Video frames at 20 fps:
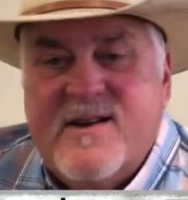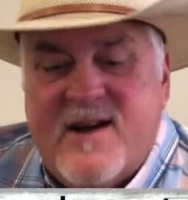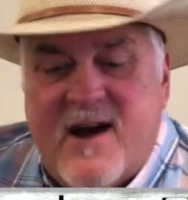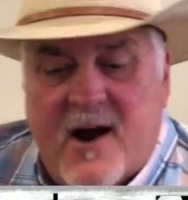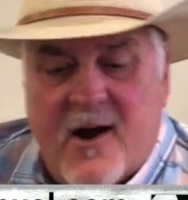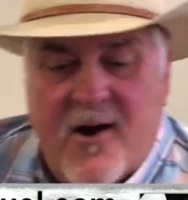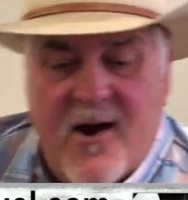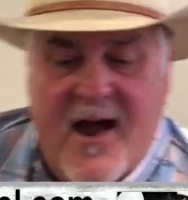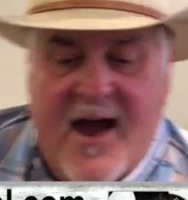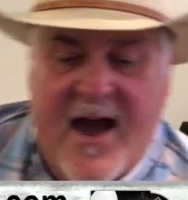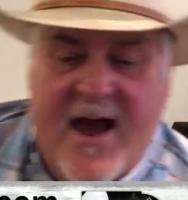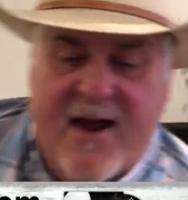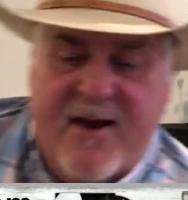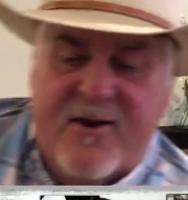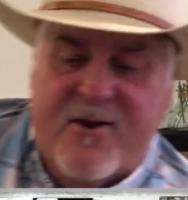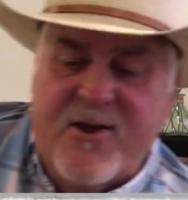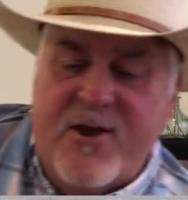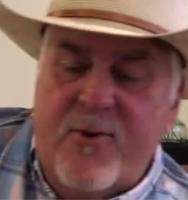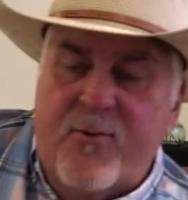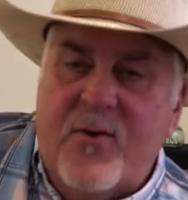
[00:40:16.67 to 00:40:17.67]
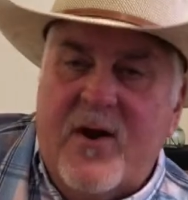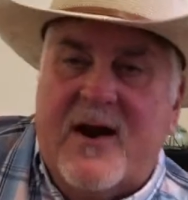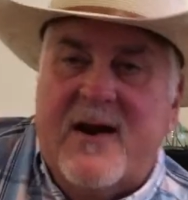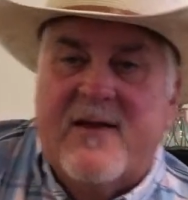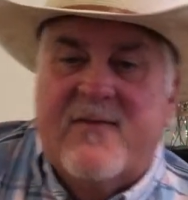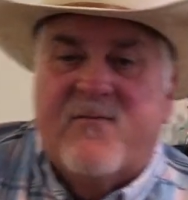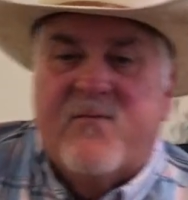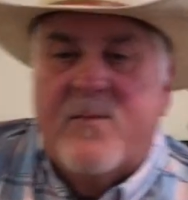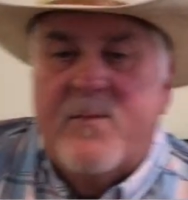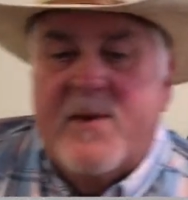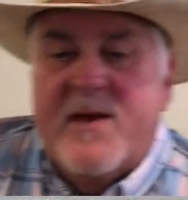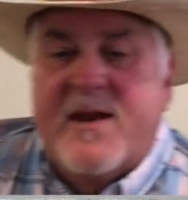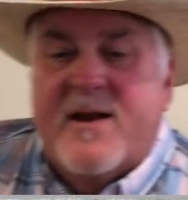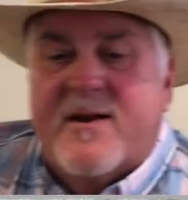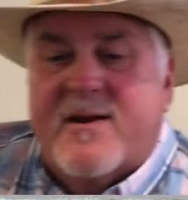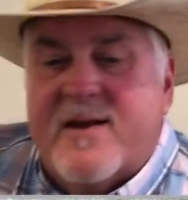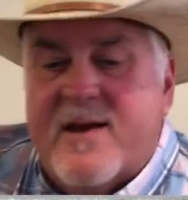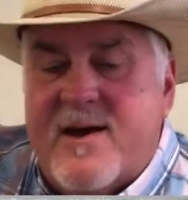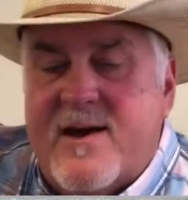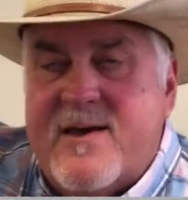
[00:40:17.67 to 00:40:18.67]
All right, are you ready for me to
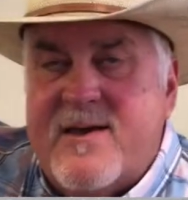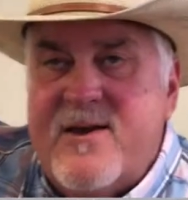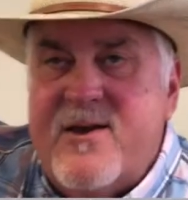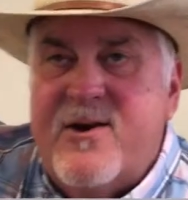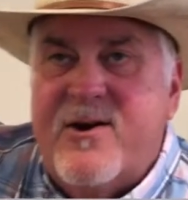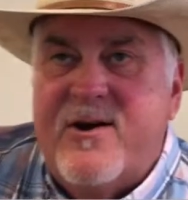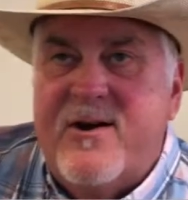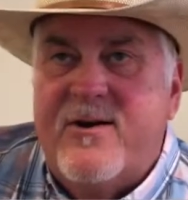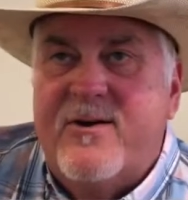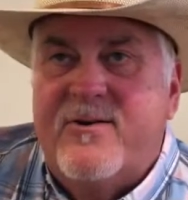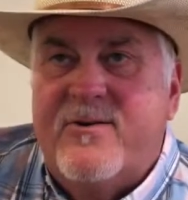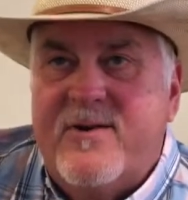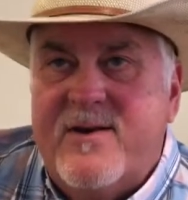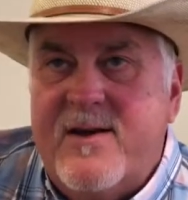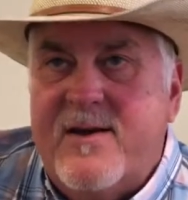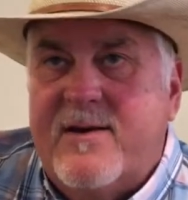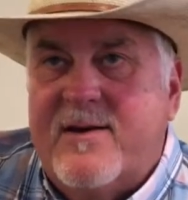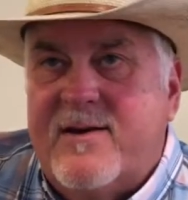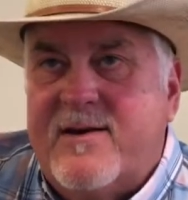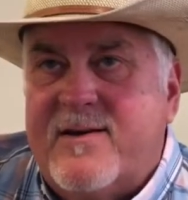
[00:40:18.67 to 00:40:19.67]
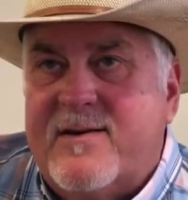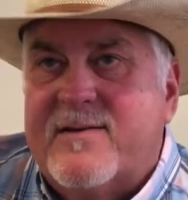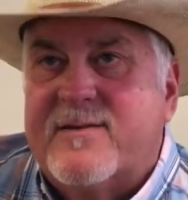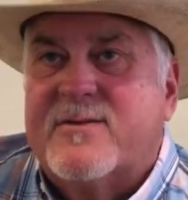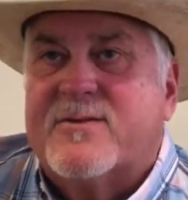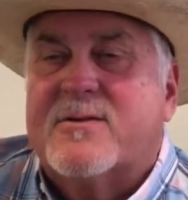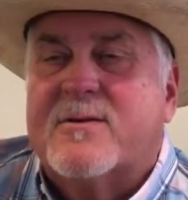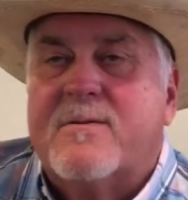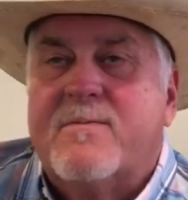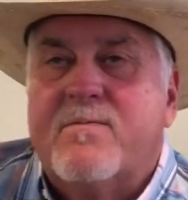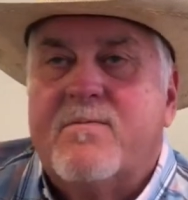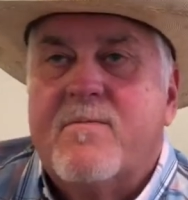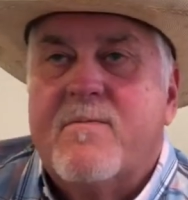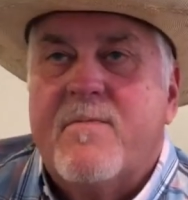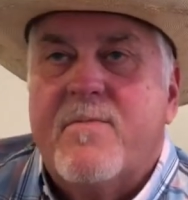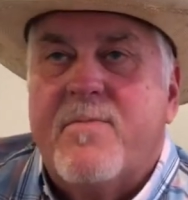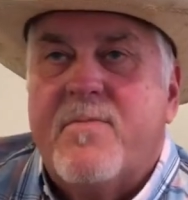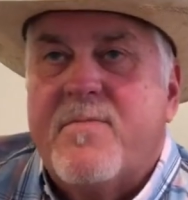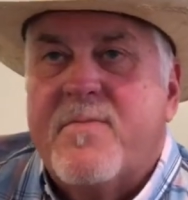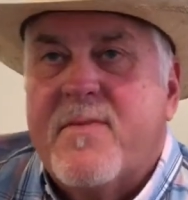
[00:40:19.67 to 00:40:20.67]
tell you who is
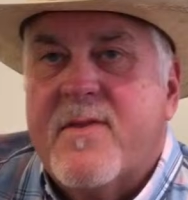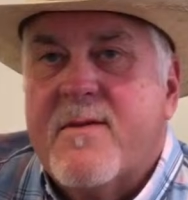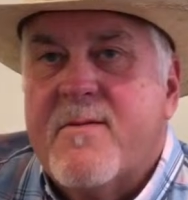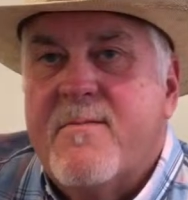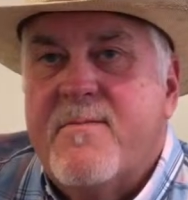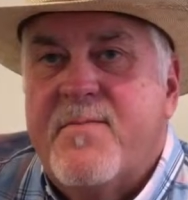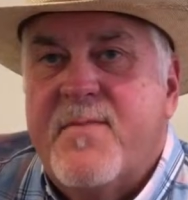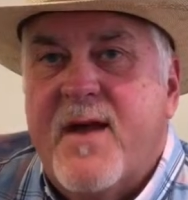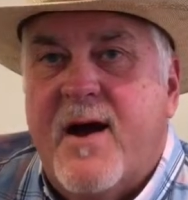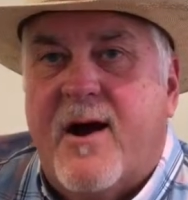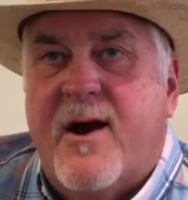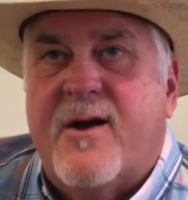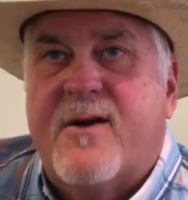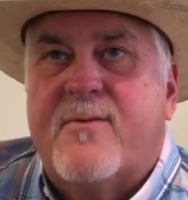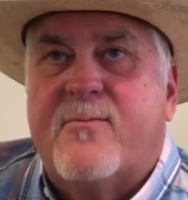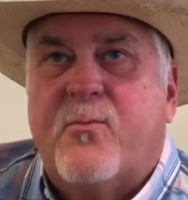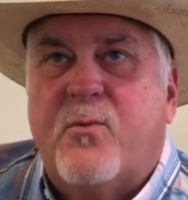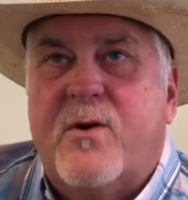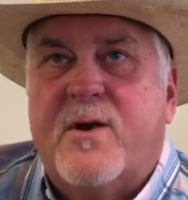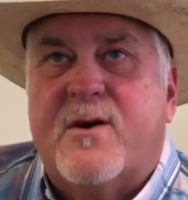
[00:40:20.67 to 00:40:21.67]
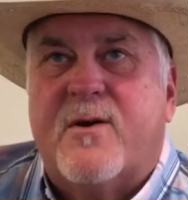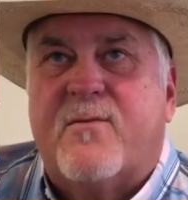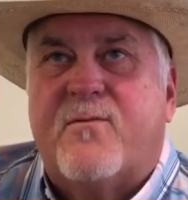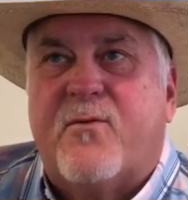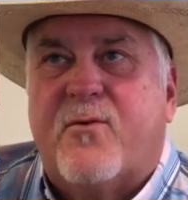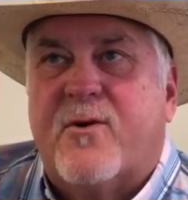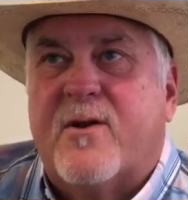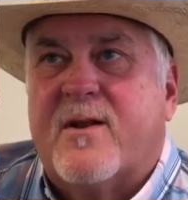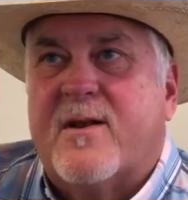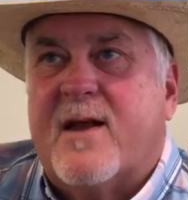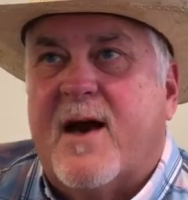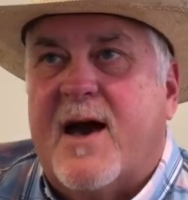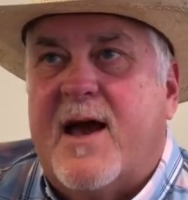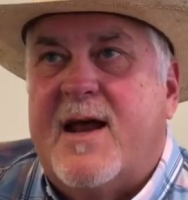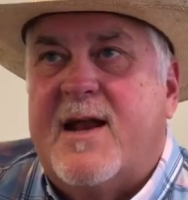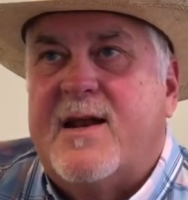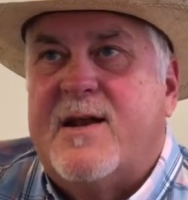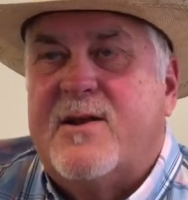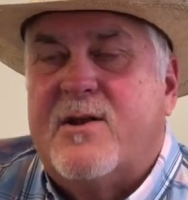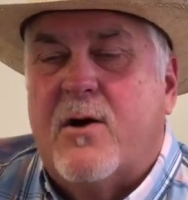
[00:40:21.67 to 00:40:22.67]
our winner for
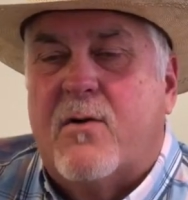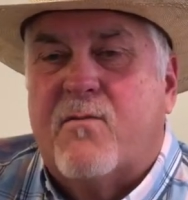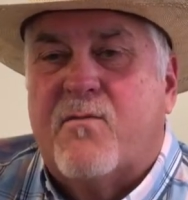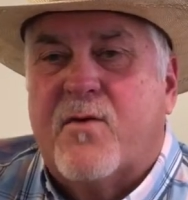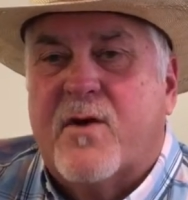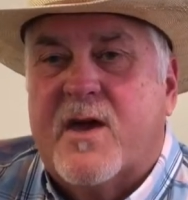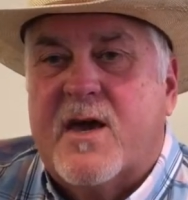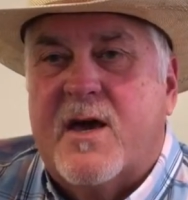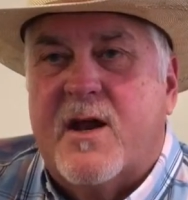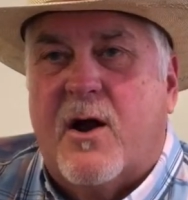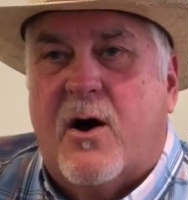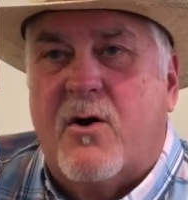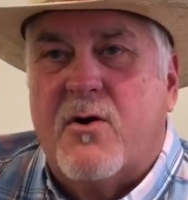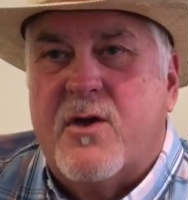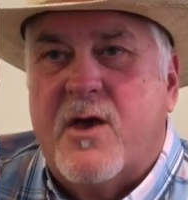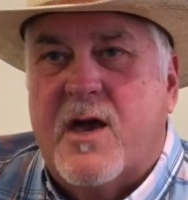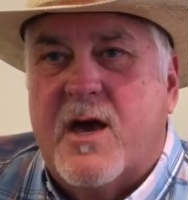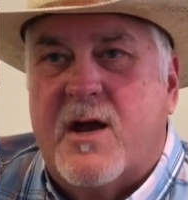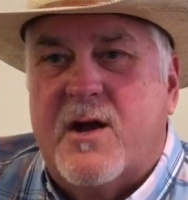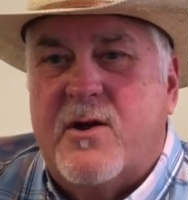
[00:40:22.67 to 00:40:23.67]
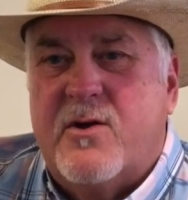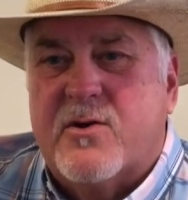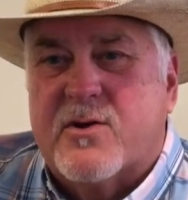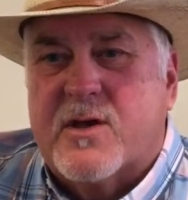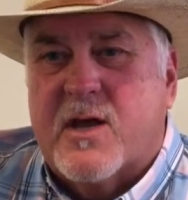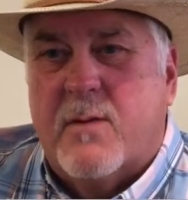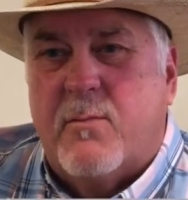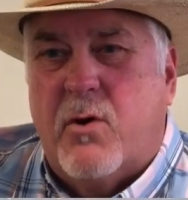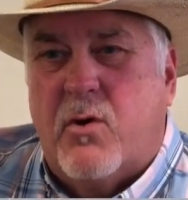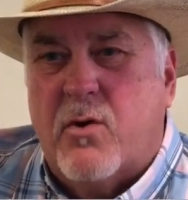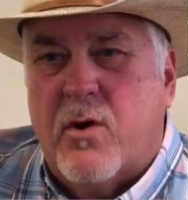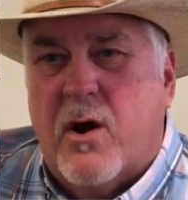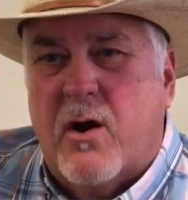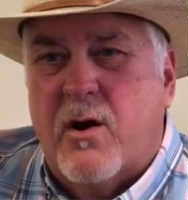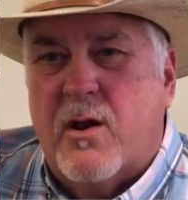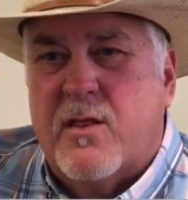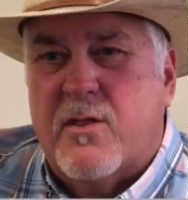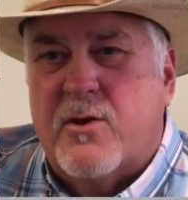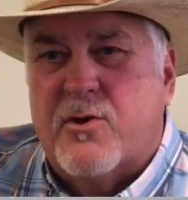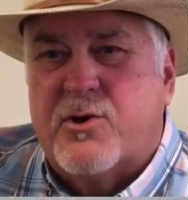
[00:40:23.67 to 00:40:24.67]
tonight? And don't forget, all you got to do is come on
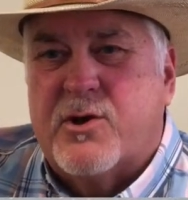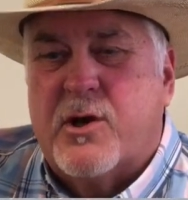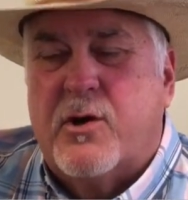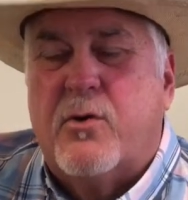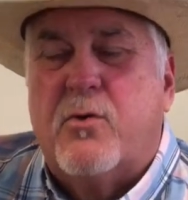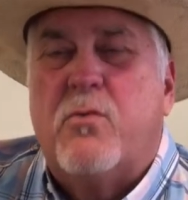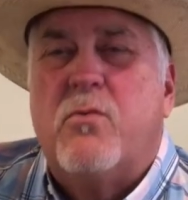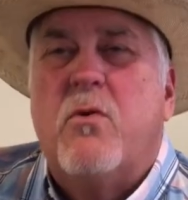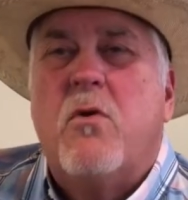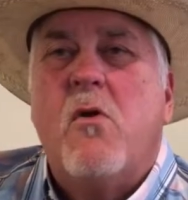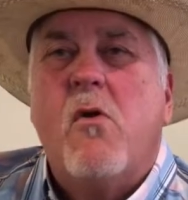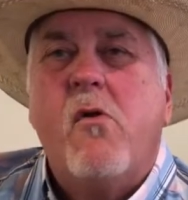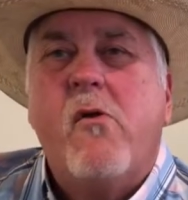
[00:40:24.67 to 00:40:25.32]
early in the show,